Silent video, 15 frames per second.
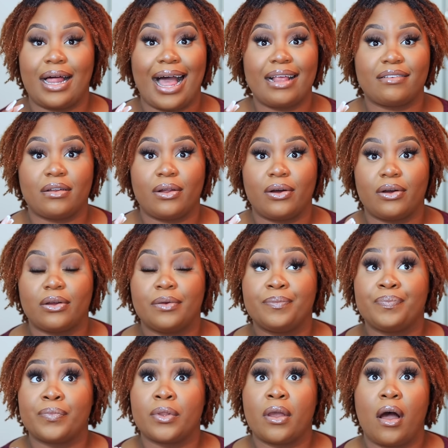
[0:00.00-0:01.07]
last long.
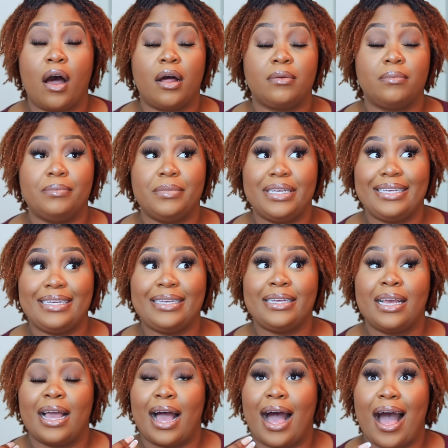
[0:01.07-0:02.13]
On me,
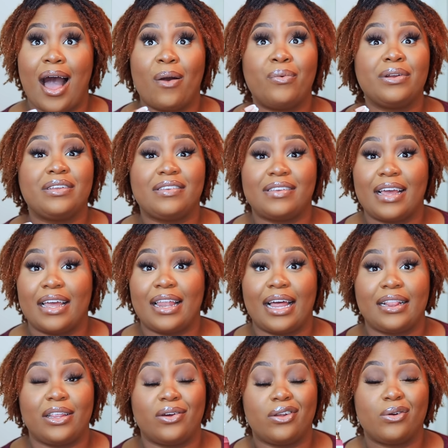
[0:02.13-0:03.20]
I would say
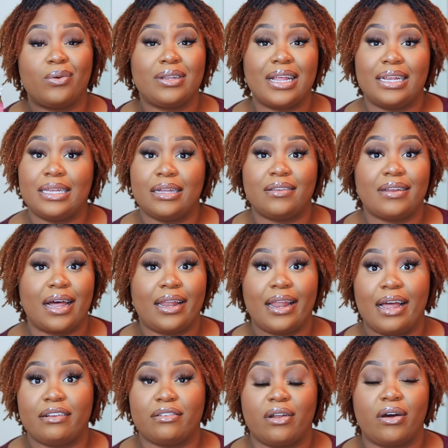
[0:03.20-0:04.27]
like the only one that does not
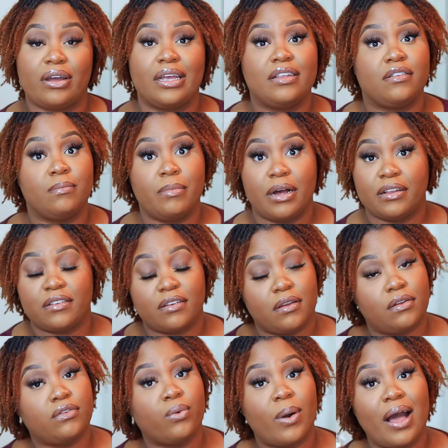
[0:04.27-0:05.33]
last long is
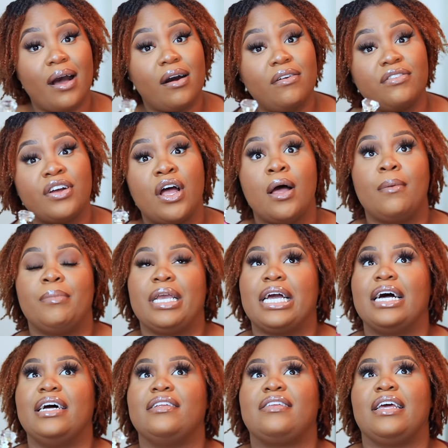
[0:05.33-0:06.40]
Musk twelve,
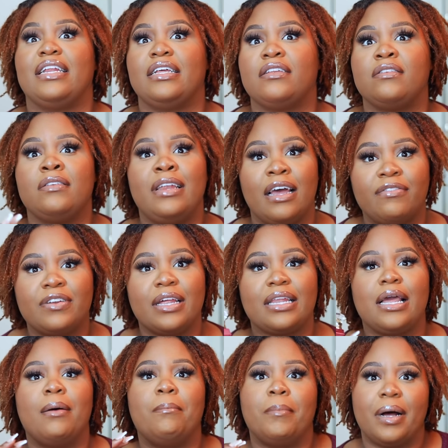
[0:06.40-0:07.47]
because it is definitely
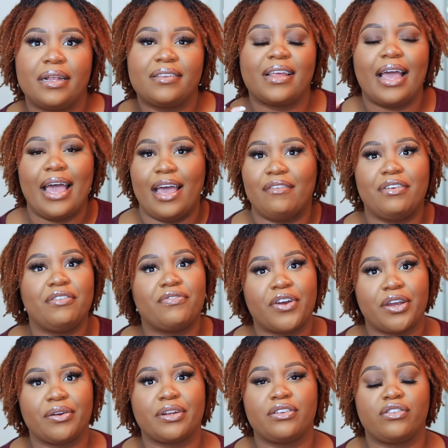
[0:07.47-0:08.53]
a musk heavy
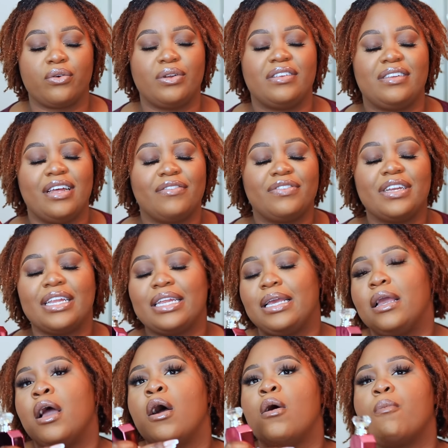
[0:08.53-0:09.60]
fragrance. So it's
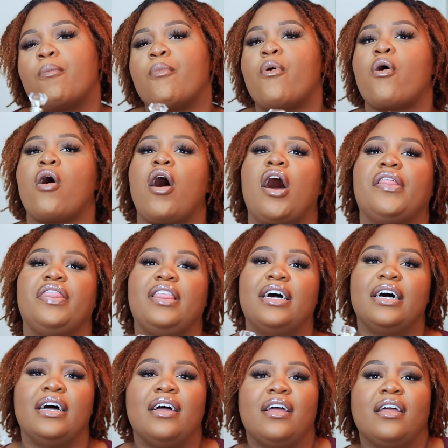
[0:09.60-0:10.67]
definitely more on
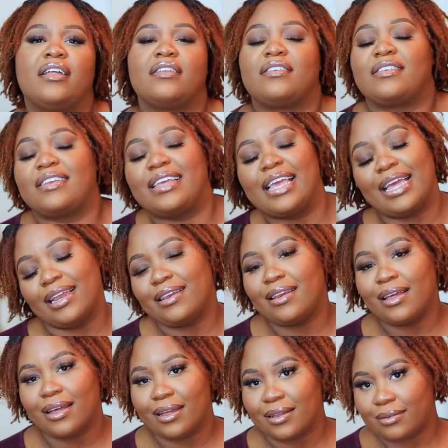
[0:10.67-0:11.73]
the
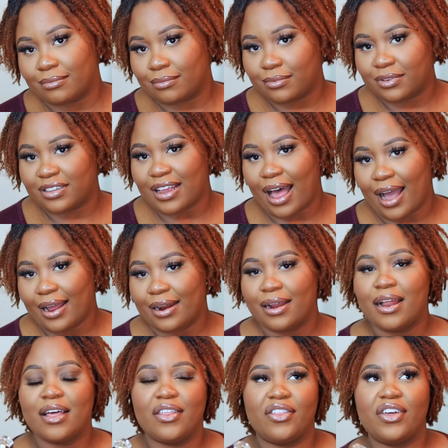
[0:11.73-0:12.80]
skin side
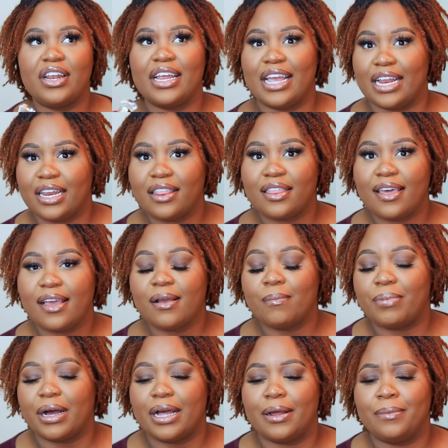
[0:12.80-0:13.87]
than anything,
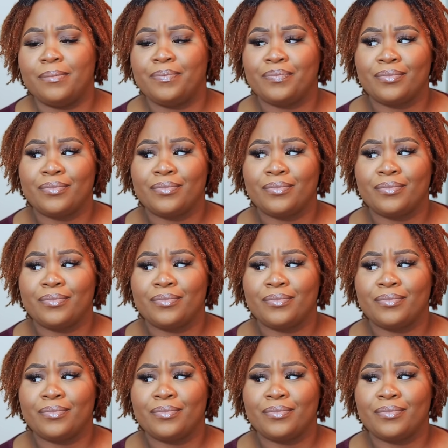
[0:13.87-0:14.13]
but